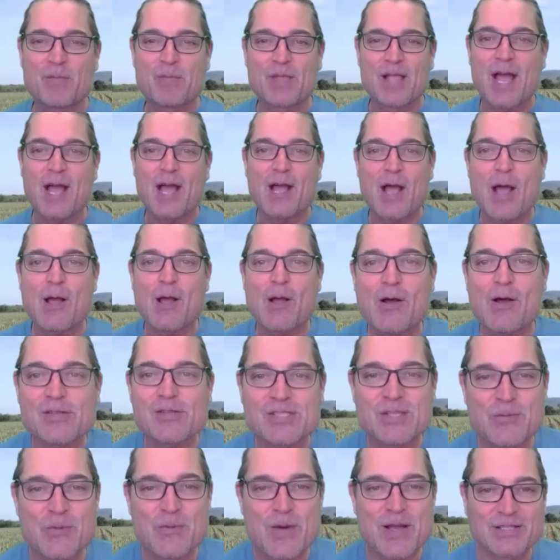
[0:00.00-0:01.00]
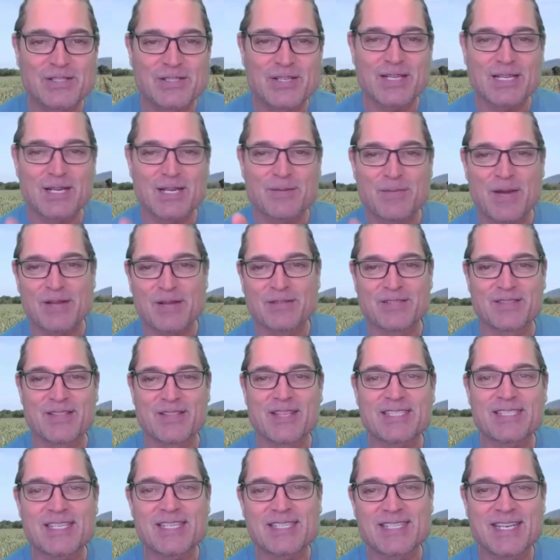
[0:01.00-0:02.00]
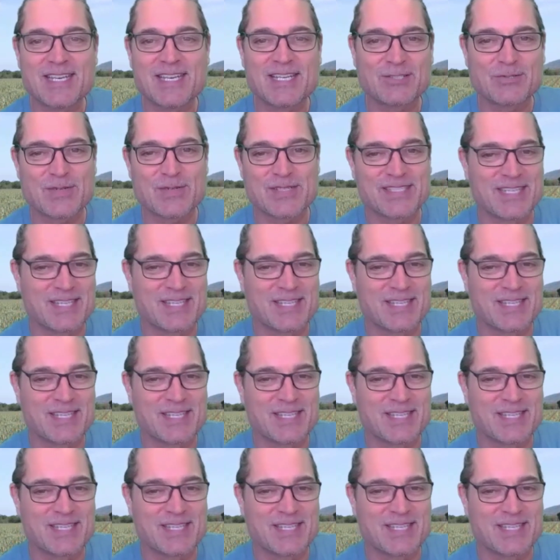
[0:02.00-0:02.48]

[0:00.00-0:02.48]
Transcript: I also want to talk about, this is an interesting